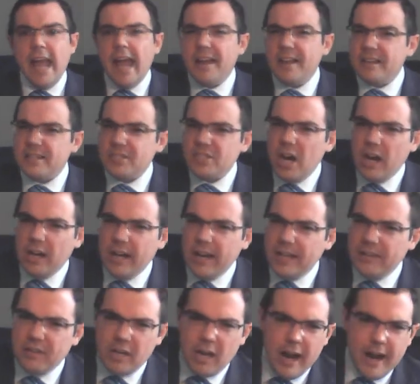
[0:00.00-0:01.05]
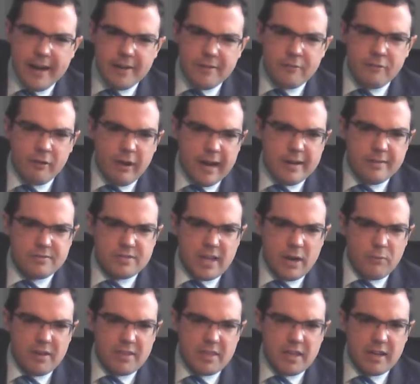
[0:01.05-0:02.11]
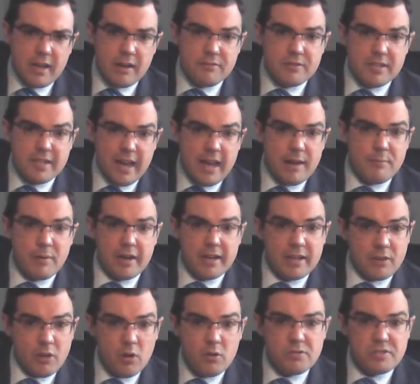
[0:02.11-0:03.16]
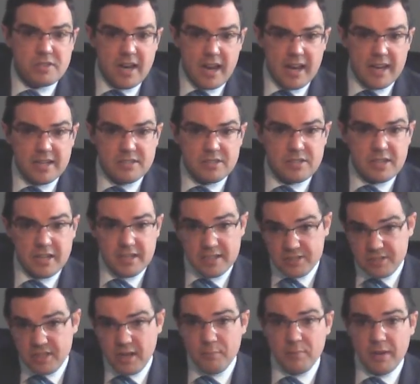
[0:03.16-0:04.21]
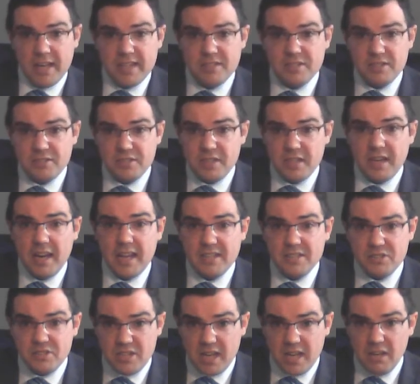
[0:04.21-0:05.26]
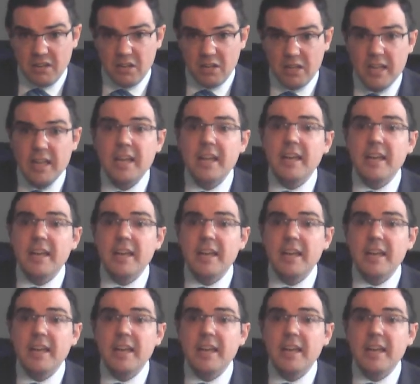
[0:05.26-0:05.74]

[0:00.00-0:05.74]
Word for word: And it's not like the kind of graves that we think of today, but in those days, and in some places today still,